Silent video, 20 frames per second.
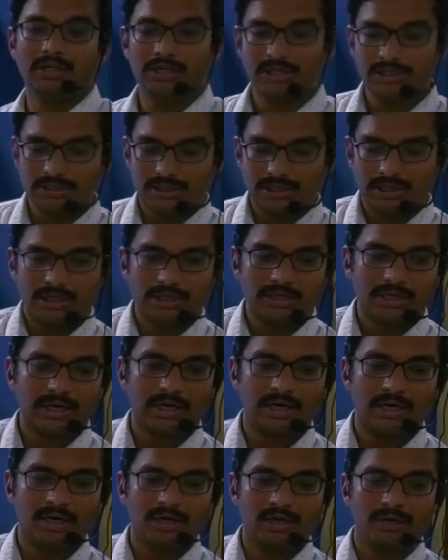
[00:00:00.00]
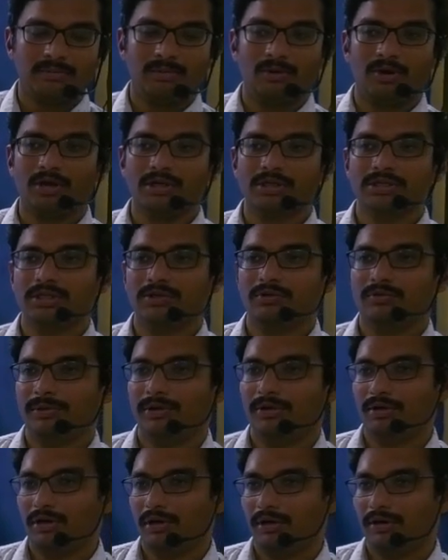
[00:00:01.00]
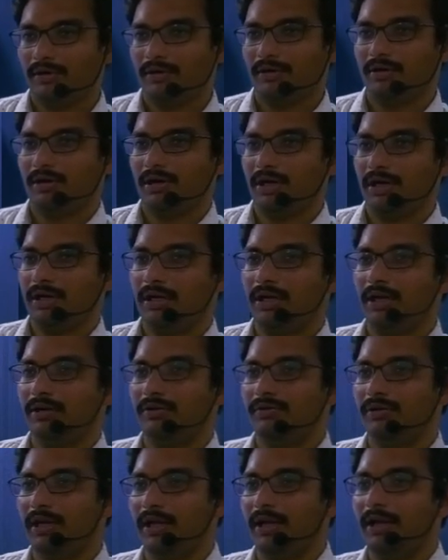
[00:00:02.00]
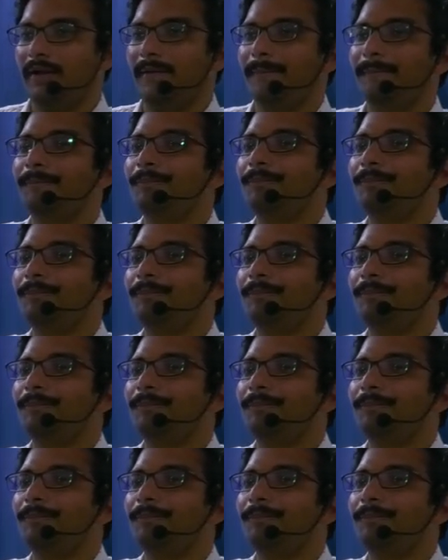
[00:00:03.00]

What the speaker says: internet and blockchain? Oh my God, already done today, huh?